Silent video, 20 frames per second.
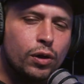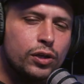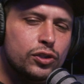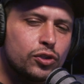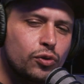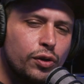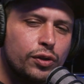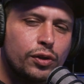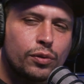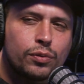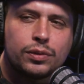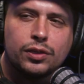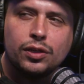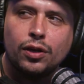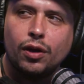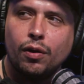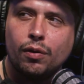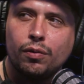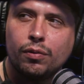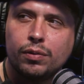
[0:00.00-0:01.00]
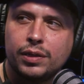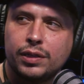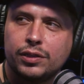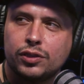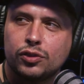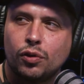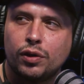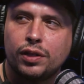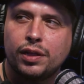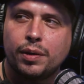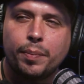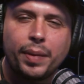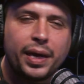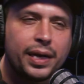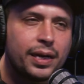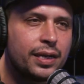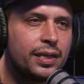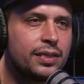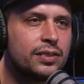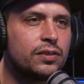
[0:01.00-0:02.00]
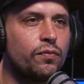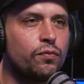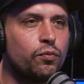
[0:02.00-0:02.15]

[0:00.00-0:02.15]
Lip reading: or enjoy the amenities